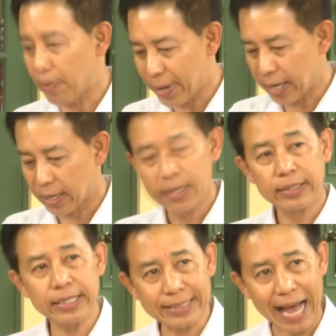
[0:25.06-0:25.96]
He
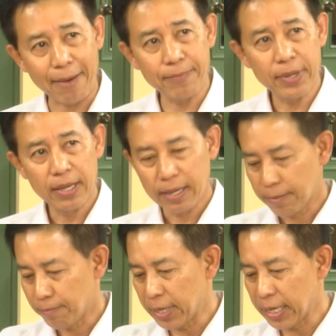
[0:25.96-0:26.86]
said the
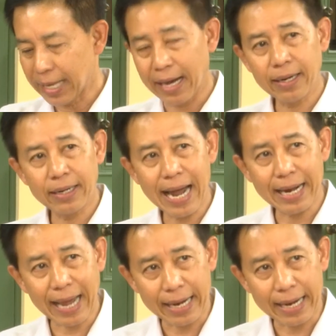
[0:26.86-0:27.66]
ITF had